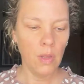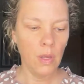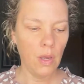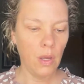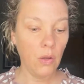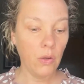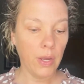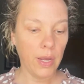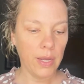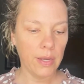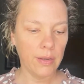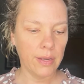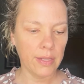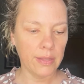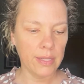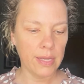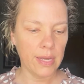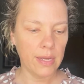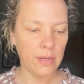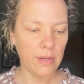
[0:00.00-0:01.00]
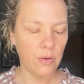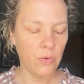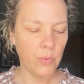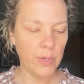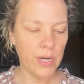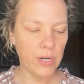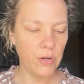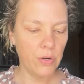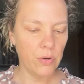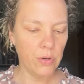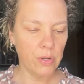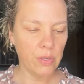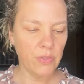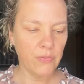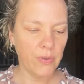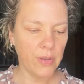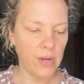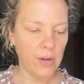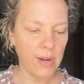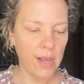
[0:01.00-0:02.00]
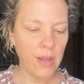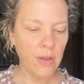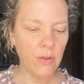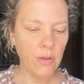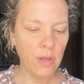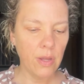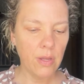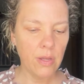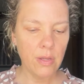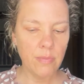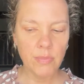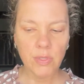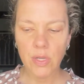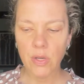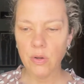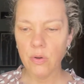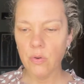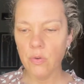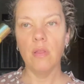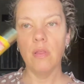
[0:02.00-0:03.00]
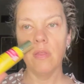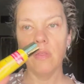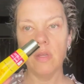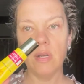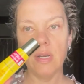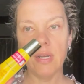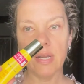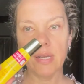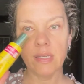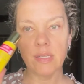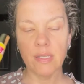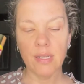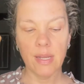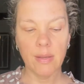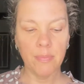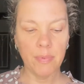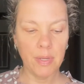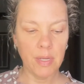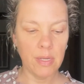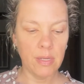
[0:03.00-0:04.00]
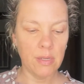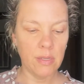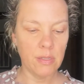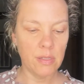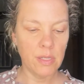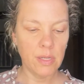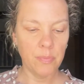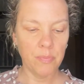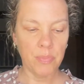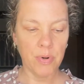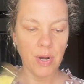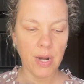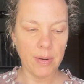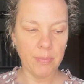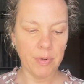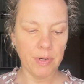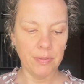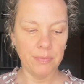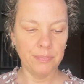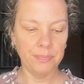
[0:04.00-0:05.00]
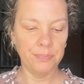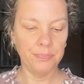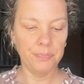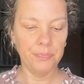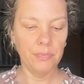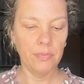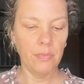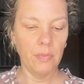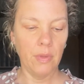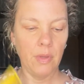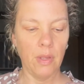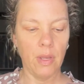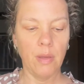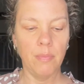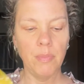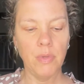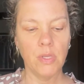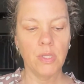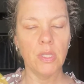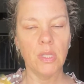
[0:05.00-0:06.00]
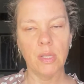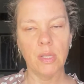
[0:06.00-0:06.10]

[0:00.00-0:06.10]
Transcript: Okay, got that weird noise figured out. So the next step is primer. I'm using the